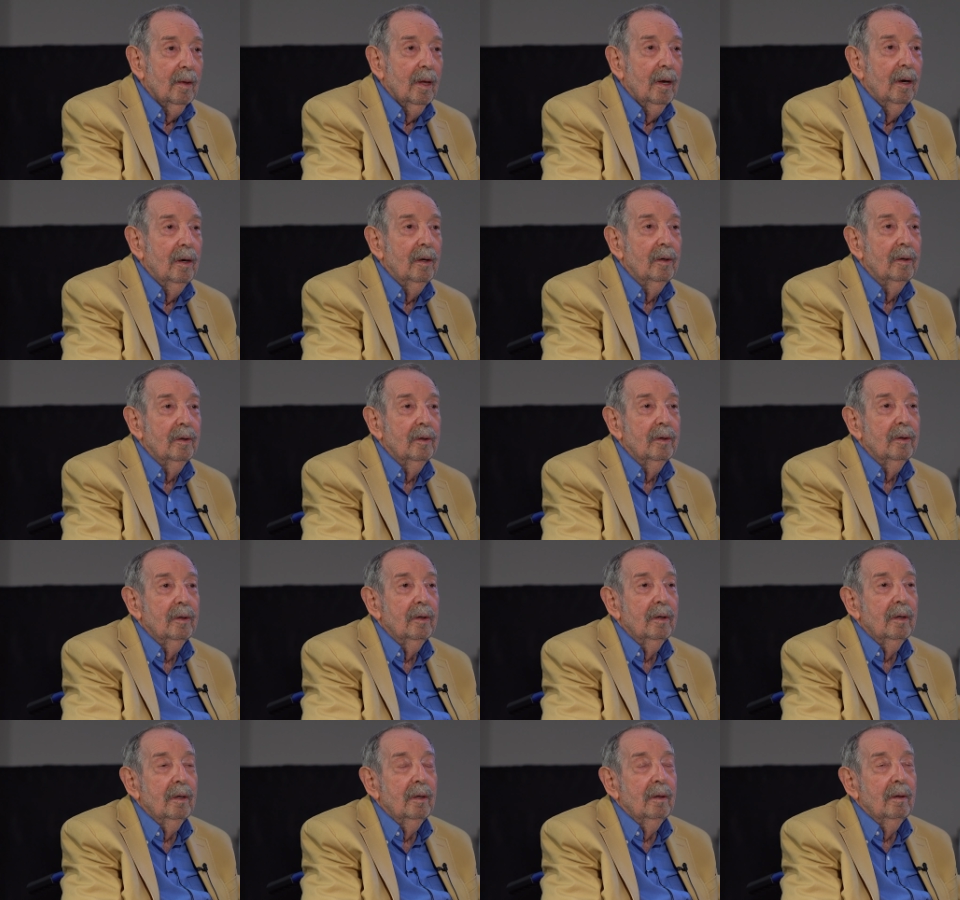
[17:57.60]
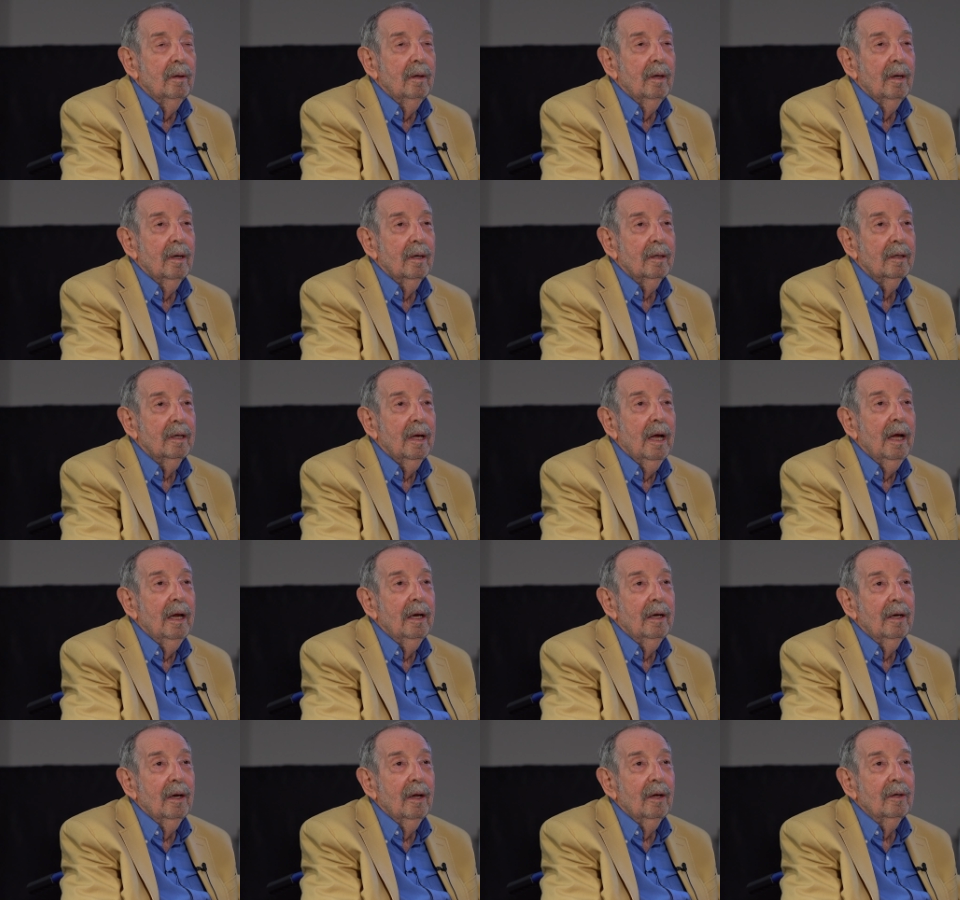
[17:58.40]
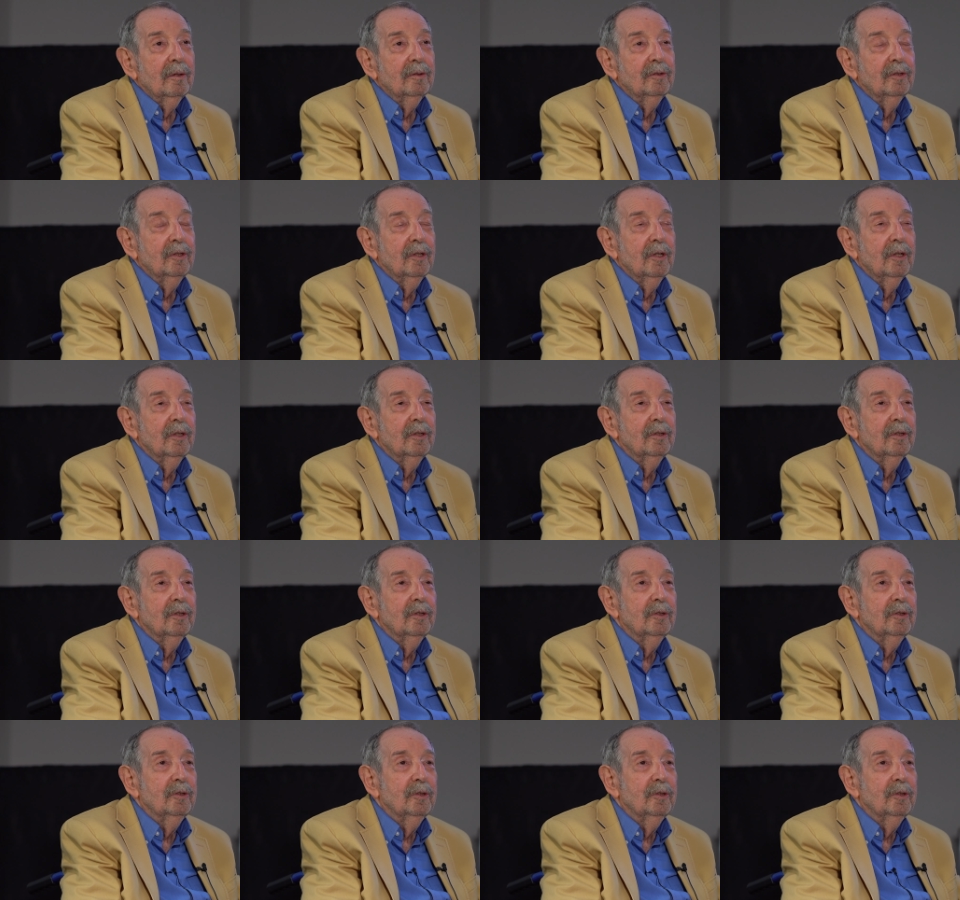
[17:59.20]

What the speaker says: And again, I turned to